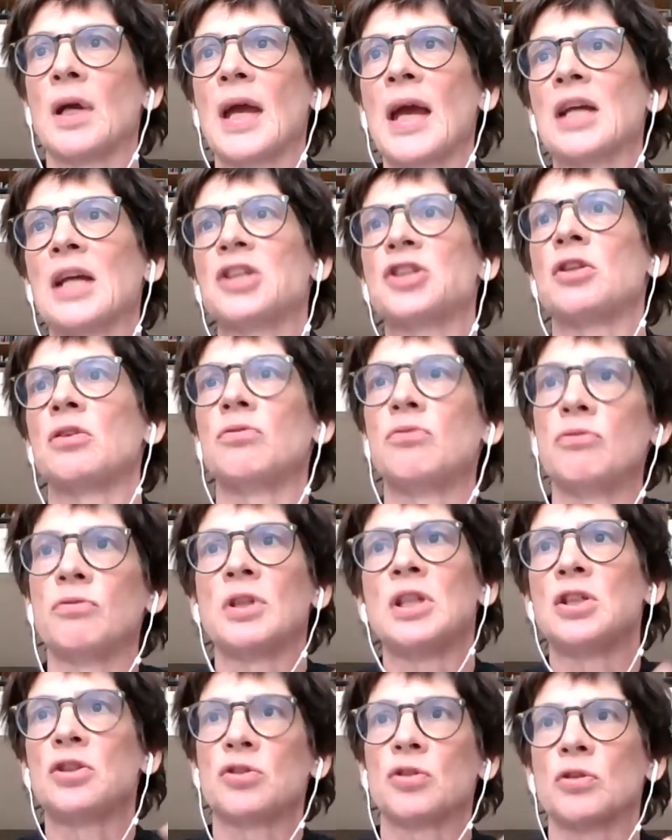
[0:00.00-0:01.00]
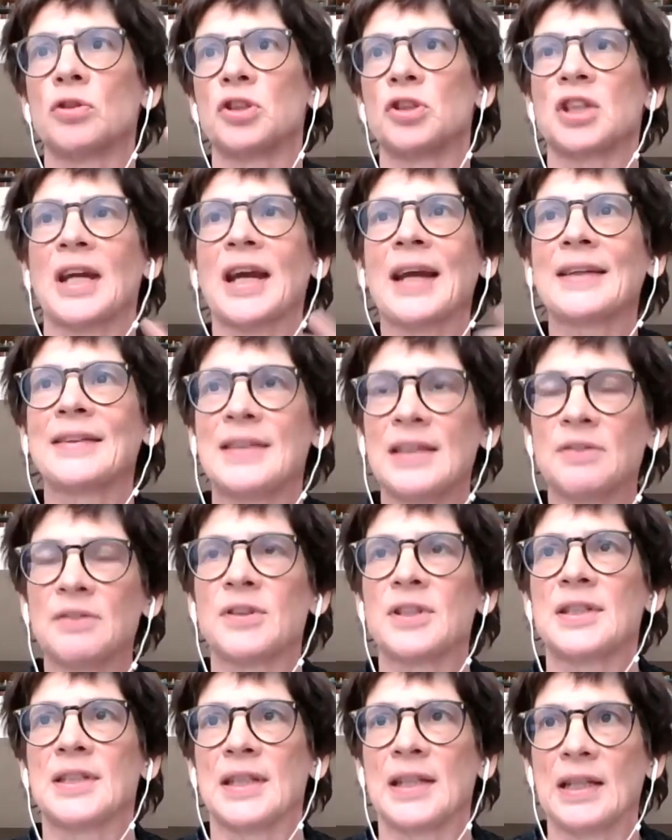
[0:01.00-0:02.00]
action research
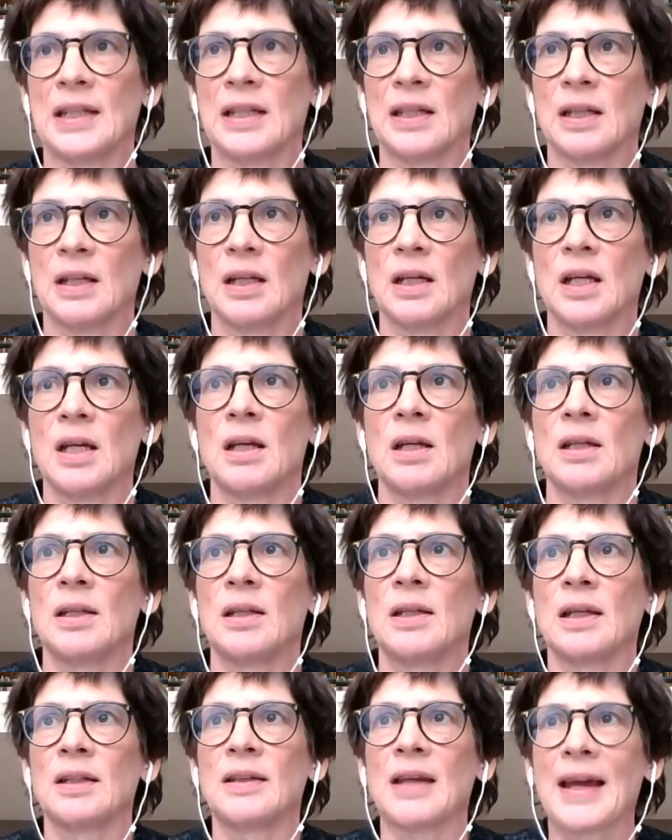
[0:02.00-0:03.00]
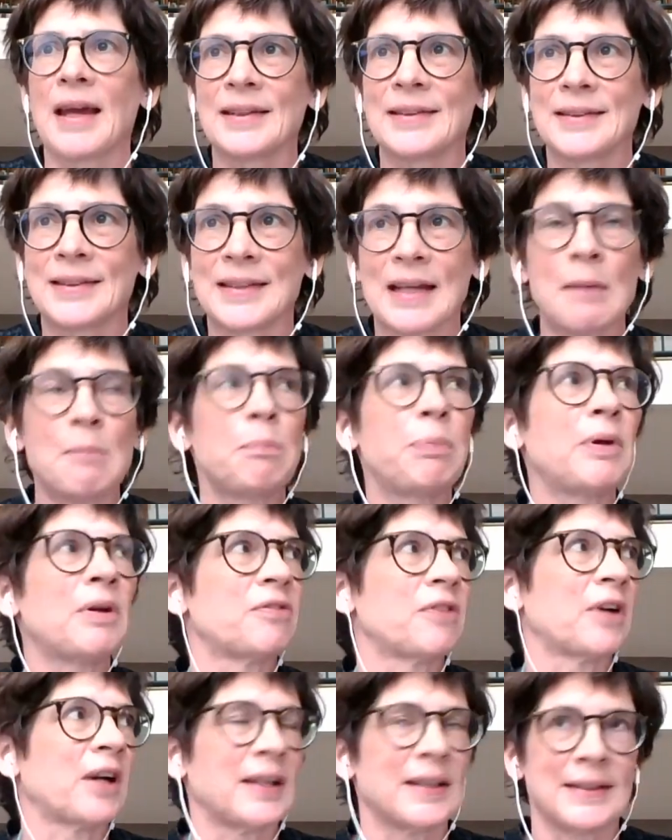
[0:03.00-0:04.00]
activity that
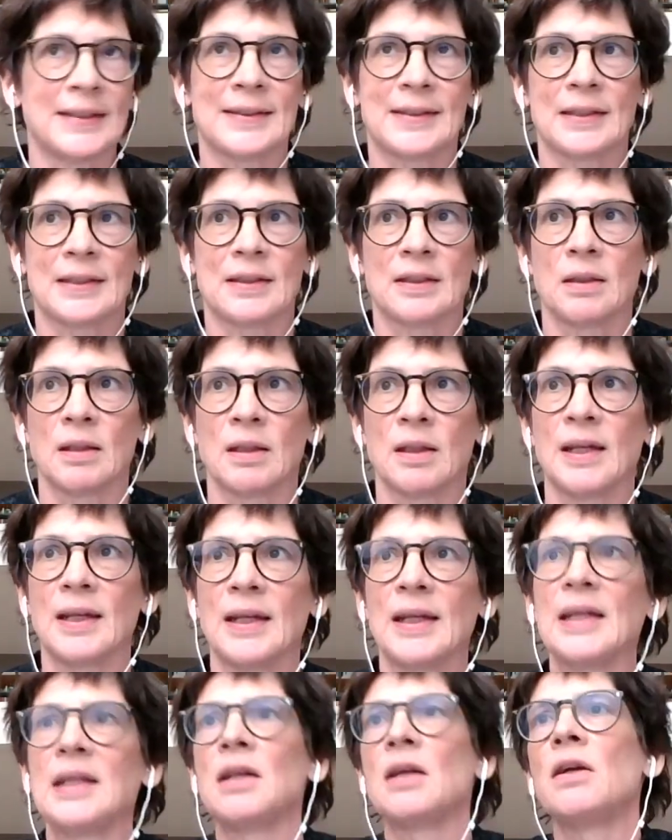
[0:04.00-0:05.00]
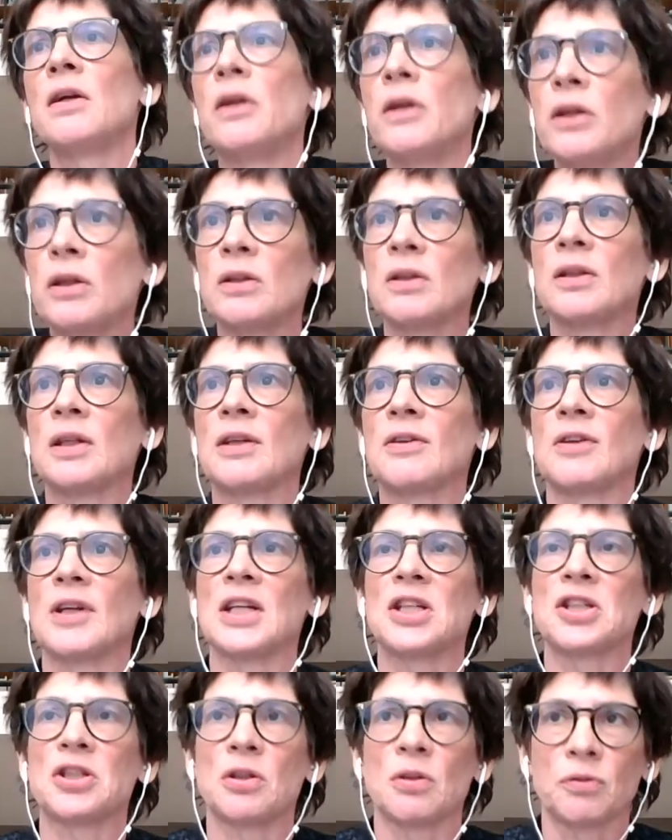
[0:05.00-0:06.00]
exemplifies either the
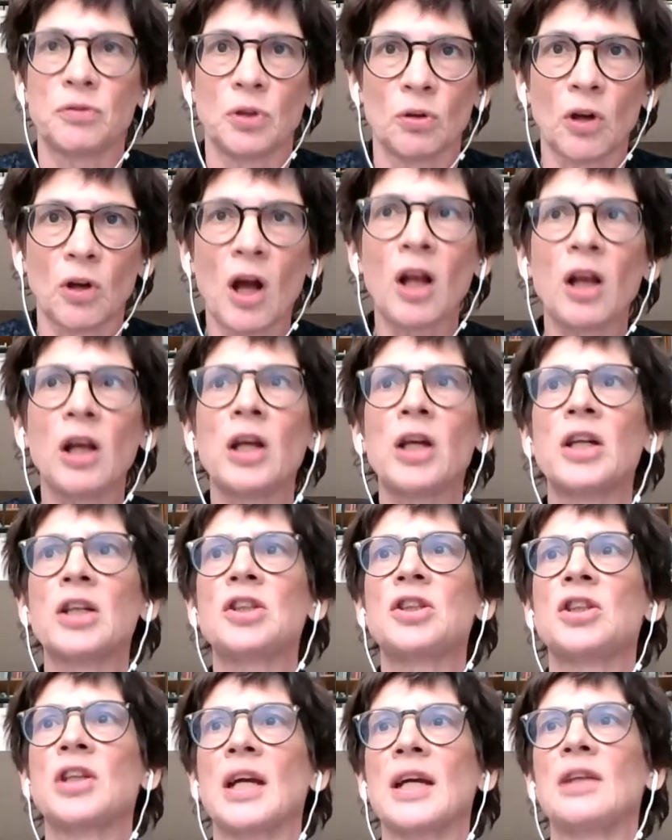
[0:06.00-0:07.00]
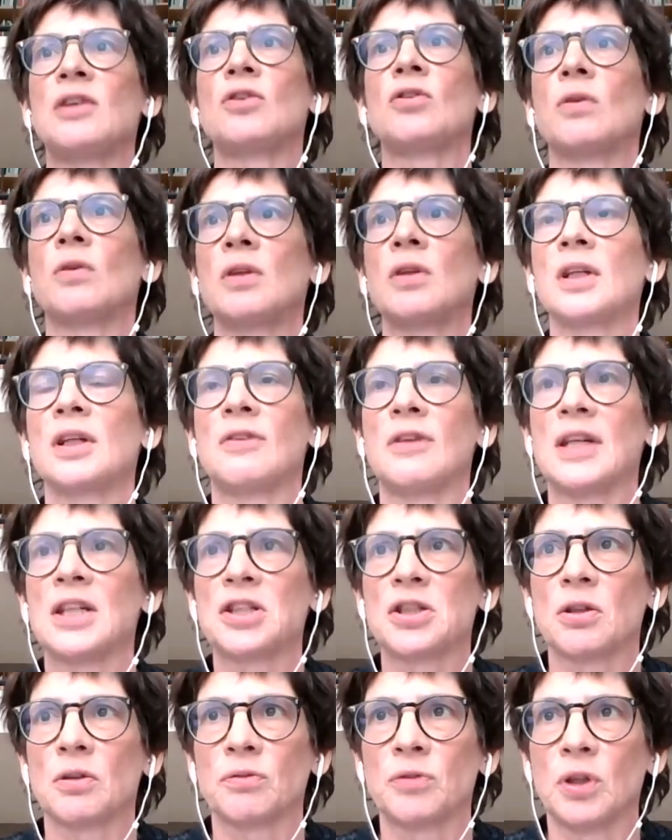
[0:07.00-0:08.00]
creation of new knowledge and or the
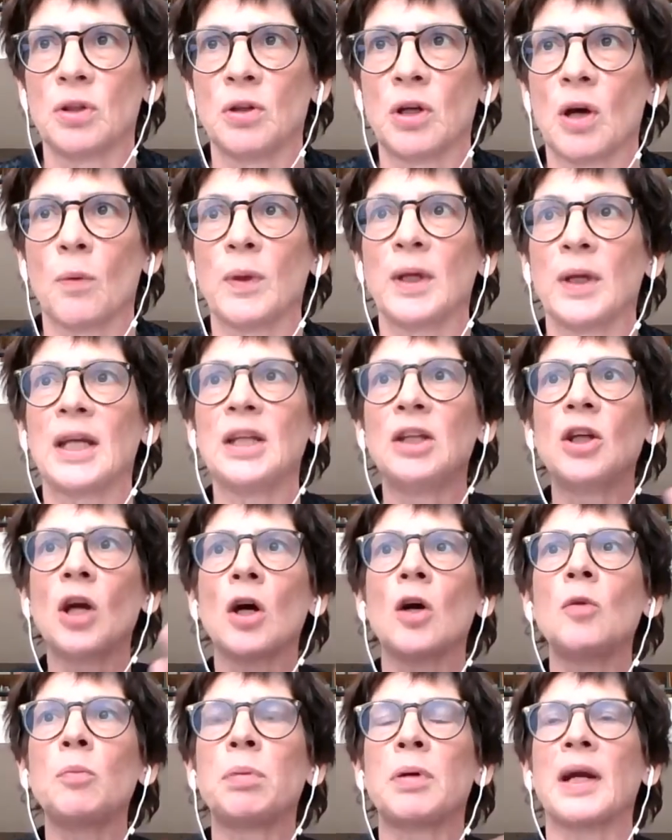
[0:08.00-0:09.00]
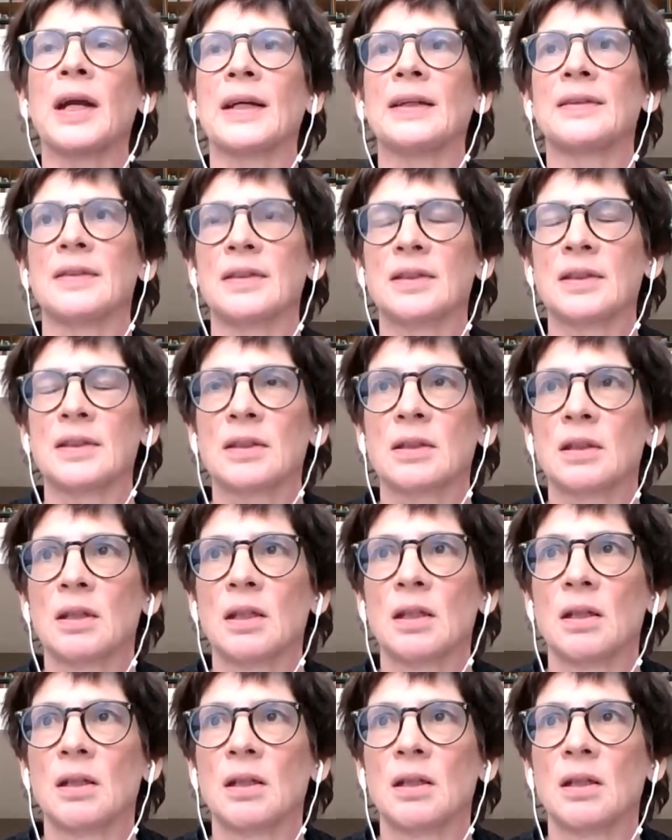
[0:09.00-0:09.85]
creation of new knowing in your own practice?